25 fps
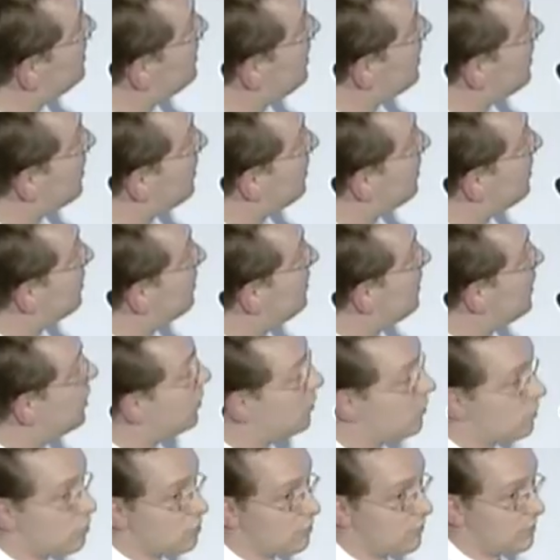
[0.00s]
can
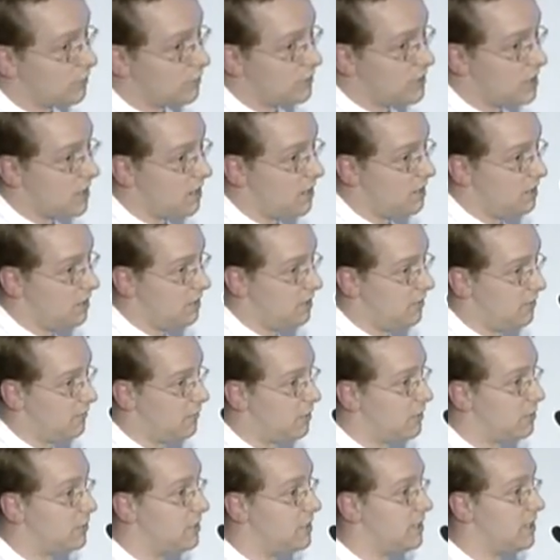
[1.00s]
grow very
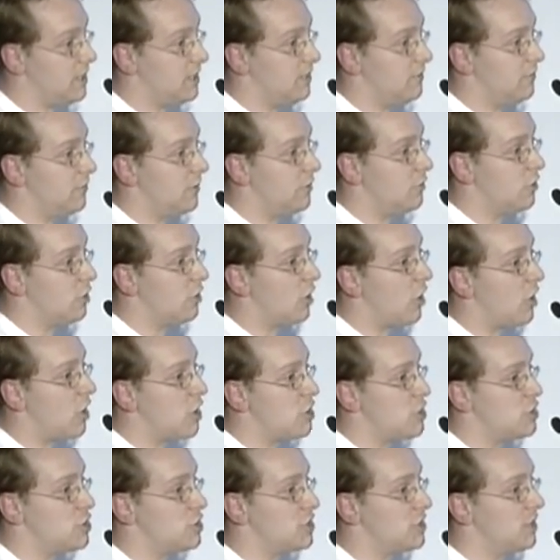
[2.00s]

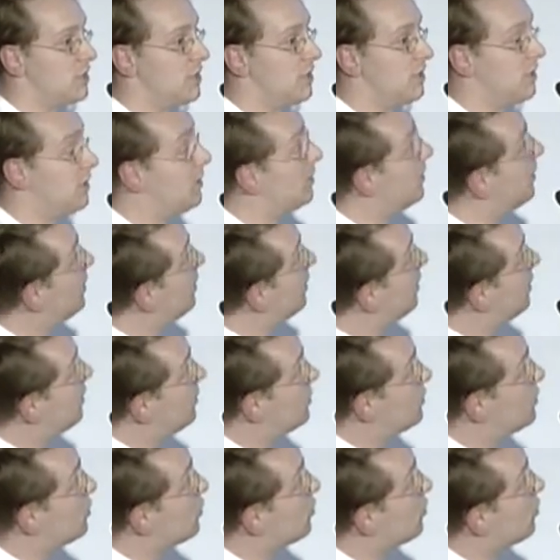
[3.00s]
large.
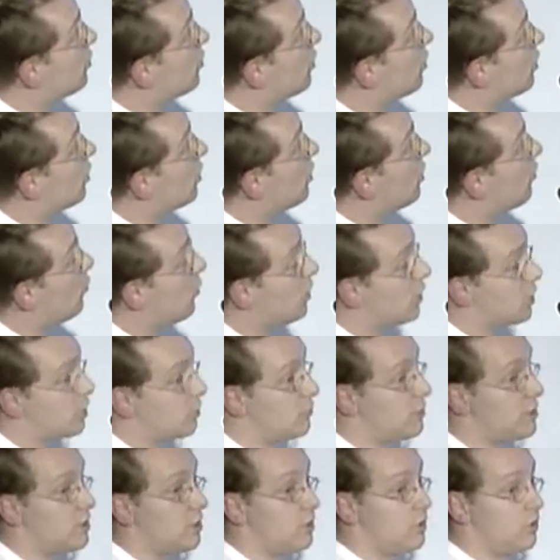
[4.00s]
So
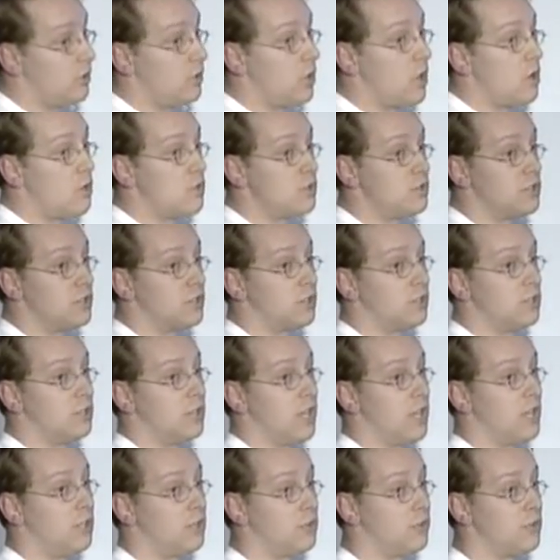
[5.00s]
100,000
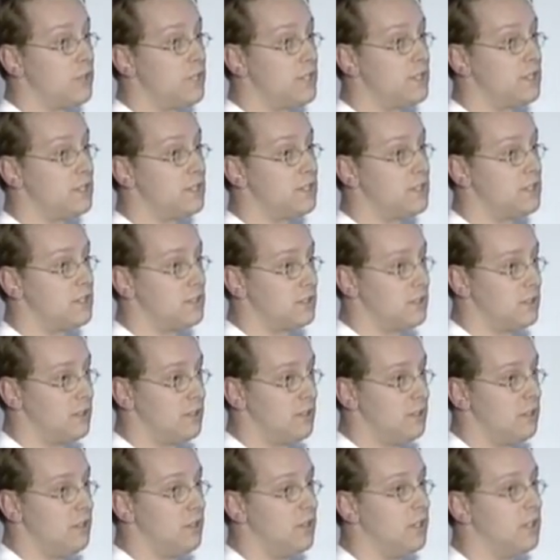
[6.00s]
entries,
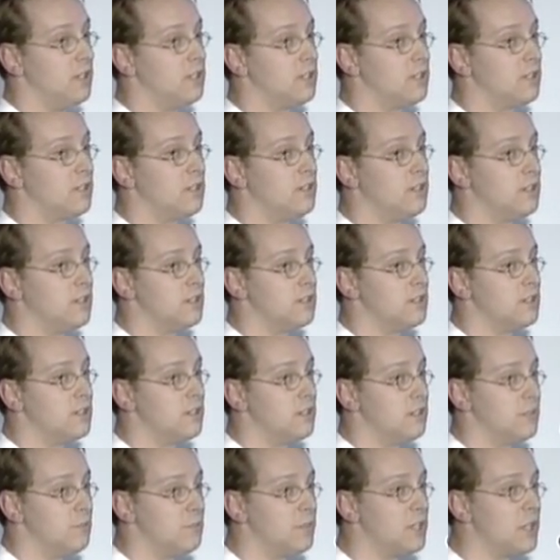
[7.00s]
it's
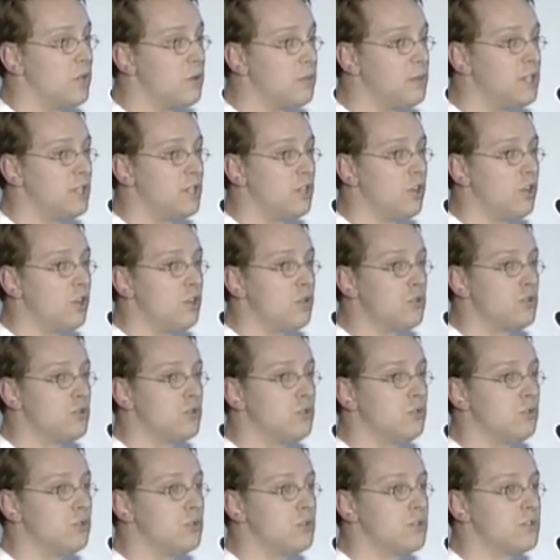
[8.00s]
becoming close
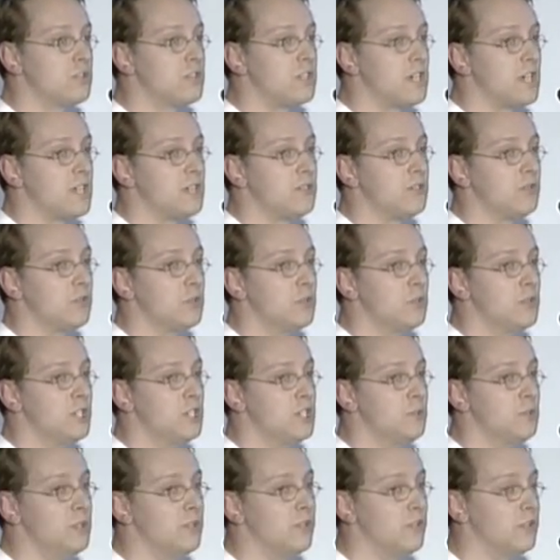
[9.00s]
to the size of the
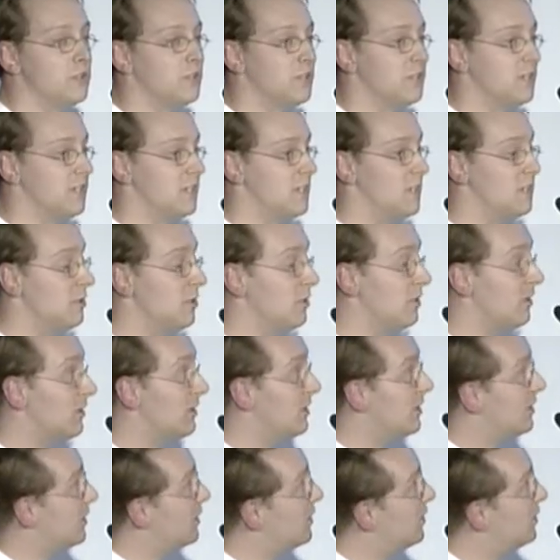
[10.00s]
BGP routing table.
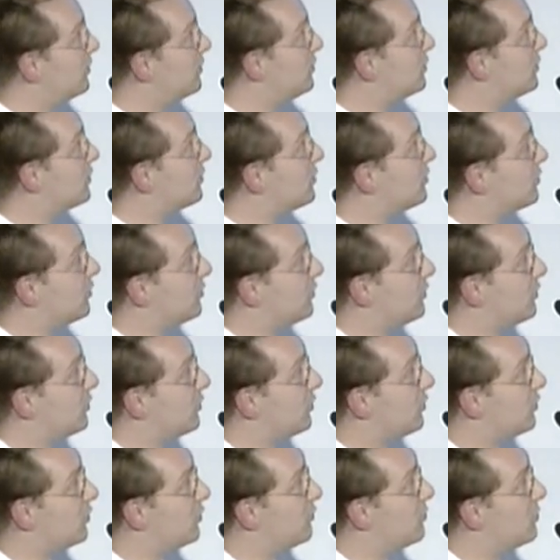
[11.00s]
So
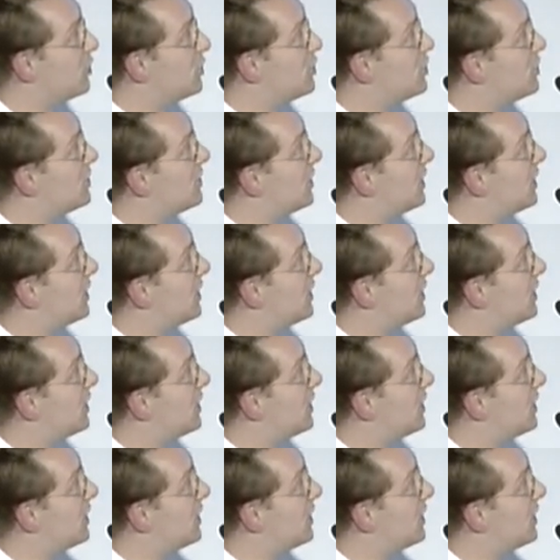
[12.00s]
not much